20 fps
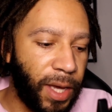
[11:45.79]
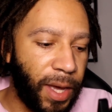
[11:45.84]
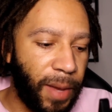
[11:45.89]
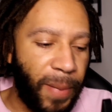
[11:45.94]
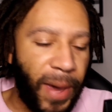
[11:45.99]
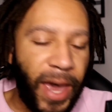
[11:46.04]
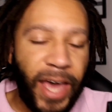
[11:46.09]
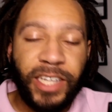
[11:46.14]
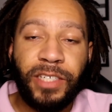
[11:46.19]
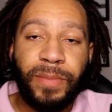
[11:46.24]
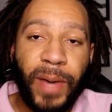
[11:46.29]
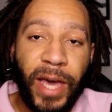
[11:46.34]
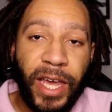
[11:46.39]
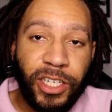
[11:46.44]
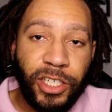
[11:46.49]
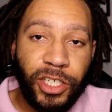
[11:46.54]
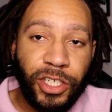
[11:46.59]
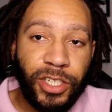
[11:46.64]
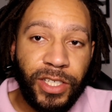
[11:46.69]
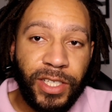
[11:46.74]
patch
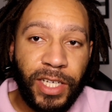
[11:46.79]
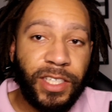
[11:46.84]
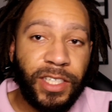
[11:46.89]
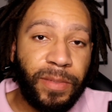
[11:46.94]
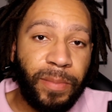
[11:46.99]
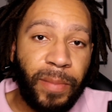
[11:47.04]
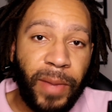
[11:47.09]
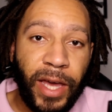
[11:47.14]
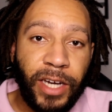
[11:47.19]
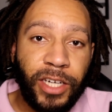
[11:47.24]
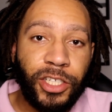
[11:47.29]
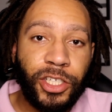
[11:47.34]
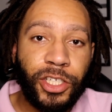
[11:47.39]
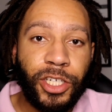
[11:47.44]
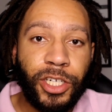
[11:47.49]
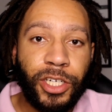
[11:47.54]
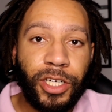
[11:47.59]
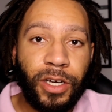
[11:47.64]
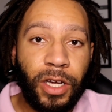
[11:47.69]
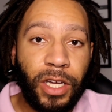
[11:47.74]
manager, session
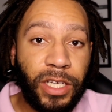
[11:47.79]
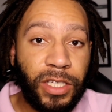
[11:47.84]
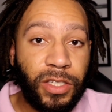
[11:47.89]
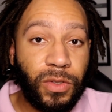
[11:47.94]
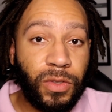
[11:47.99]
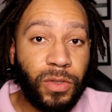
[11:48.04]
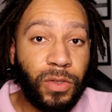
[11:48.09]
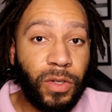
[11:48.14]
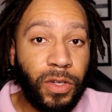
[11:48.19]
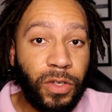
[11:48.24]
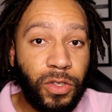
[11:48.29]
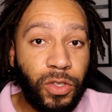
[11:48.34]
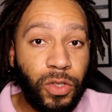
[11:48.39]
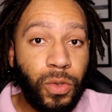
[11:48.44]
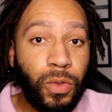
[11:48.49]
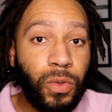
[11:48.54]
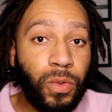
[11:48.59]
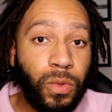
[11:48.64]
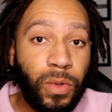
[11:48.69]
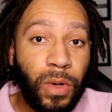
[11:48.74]
manager is
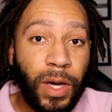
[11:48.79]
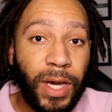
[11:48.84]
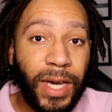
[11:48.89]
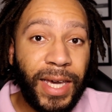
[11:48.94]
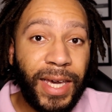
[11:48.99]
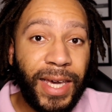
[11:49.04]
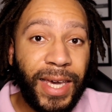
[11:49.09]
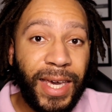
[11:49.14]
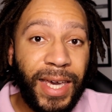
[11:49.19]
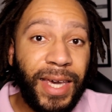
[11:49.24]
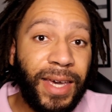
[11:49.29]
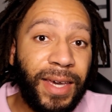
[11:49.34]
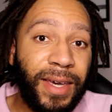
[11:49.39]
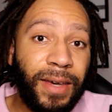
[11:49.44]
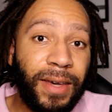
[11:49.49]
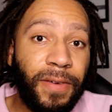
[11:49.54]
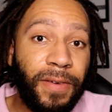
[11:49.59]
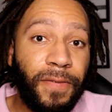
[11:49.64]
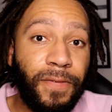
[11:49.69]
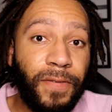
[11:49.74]
two
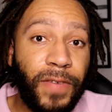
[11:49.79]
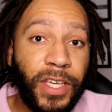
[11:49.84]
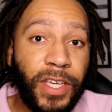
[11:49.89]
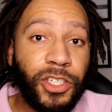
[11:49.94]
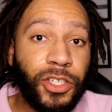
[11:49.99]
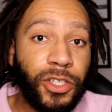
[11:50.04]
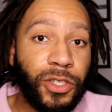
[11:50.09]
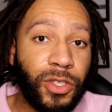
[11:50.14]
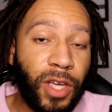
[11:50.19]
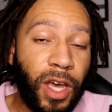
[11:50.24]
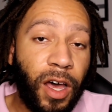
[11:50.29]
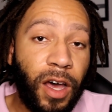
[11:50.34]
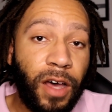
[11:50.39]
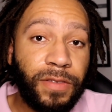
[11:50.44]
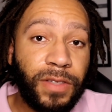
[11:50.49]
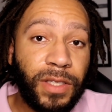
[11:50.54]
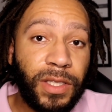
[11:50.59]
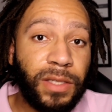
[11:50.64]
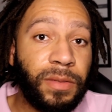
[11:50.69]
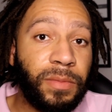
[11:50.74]
key features
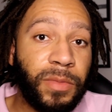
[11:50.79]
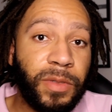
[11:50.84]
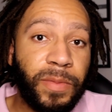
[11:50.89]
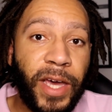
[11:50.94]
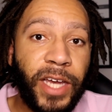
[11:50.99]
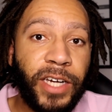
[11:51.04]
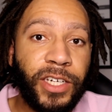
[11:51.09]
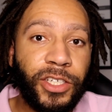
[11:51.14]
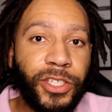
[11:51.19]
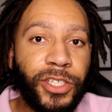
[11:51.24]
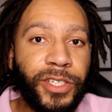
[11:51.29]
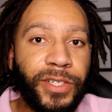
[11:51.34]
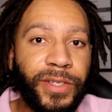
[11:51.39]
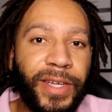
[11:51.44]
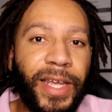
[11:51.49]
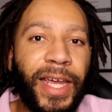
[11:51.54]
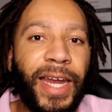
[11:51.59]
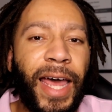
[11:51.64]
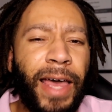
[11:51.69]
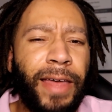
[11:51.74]
of systems manager
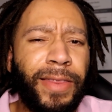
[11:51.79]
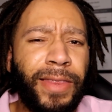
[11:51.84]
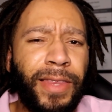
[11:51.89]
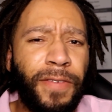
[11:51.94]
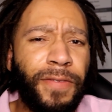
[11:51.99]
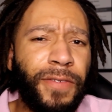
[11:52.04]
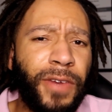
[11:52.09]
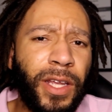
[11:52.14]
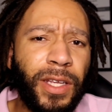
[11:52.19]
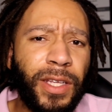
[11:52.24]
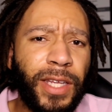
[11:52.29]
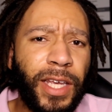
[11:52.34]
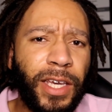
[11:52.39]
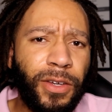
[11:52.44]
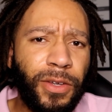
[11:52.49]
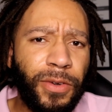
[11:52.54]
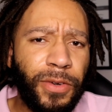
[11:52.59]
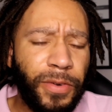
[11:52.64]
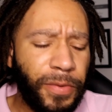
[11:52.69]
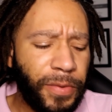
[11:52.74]
that I definitely think
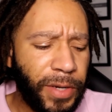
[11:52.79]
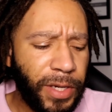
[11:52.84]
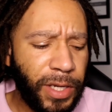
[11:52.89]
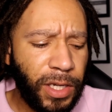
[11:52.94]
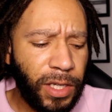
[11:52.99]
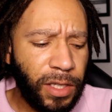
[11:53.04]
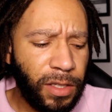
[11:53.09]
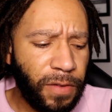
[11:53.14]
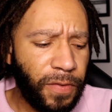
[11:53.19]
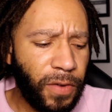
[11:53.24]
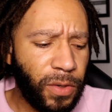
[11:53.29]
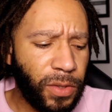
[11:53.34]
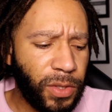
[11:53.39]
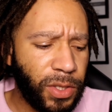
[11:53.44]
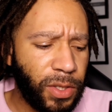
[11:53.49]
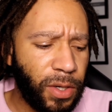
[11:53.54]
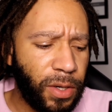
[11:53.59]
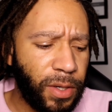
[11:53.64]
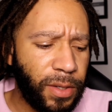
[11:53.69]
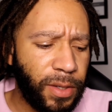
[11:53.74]
you really need to
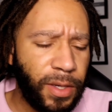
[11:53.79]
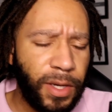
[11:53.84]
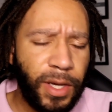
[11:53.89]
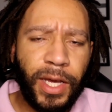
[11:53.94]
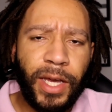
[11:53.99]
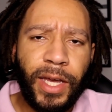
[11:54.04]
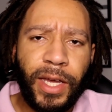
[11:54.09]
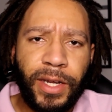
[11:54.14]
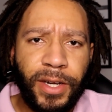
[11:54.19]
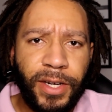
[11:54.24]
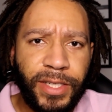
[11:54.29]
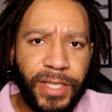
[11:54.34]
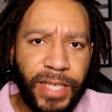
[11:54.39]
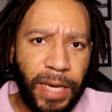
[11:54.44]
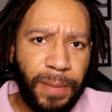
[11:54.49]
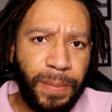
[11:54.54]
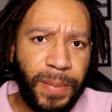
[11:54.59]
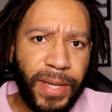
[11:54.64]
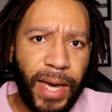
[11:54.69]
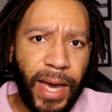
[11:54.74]
focus on. There's
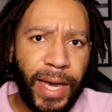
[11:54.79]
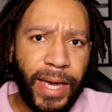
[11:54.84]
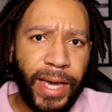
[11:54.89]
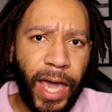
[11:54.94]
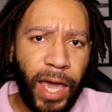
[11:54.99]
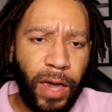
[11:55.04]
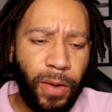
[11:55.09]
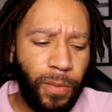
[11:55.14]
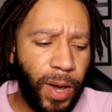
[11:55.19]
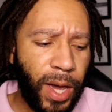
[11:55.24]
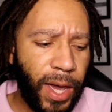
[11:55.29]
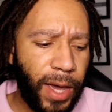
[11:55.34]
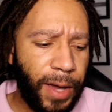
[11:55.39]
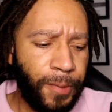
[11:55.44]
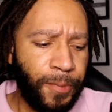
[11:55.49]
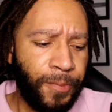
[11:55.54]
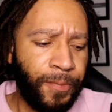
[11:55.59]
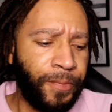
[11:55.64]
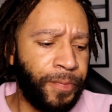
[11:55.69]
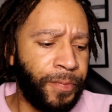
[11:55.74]
API
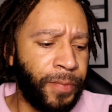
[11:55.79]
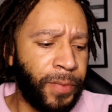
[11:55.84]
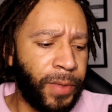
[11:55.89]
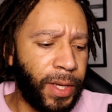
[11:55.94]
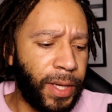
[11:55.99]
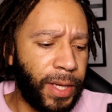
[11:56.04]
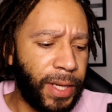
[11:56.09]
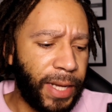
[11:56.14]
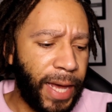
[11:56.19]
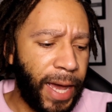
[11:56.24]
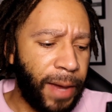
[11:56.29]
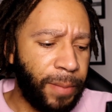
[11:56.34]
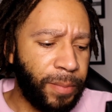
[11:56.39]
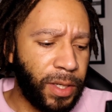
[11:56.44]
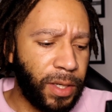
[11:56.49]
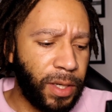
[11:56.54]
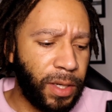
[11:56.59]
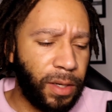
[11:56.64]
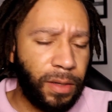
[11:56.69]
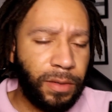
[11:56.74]
gateway,
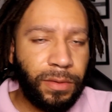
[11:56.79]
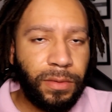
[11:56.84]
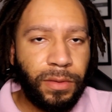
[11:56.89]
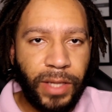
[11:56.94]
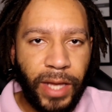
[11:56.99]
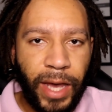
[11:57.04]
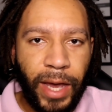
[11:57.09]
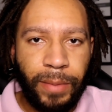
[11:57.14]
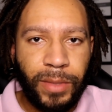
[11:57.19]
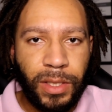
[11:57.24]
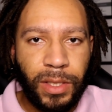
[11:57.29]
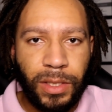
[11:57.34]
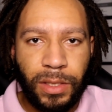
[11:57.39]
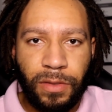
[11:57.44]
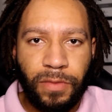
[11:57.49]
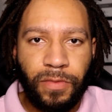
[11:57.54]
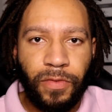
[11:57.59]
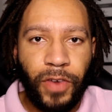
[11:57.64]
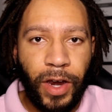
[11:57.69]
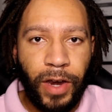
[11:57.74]
Lambda. Lambda
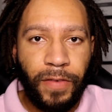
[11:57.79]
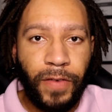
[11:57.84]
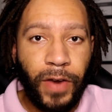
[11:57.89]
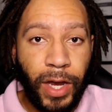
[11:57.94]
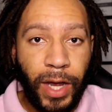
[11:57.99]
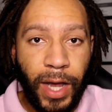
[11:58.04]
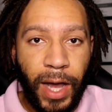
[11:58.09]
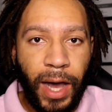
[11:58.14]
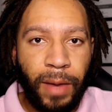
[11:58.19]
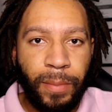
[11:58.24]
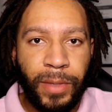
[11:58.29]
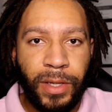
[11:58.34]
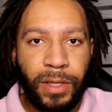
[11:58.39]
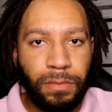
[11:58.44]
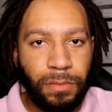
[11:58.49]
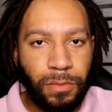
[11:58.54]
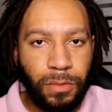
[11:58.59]
is very, very common.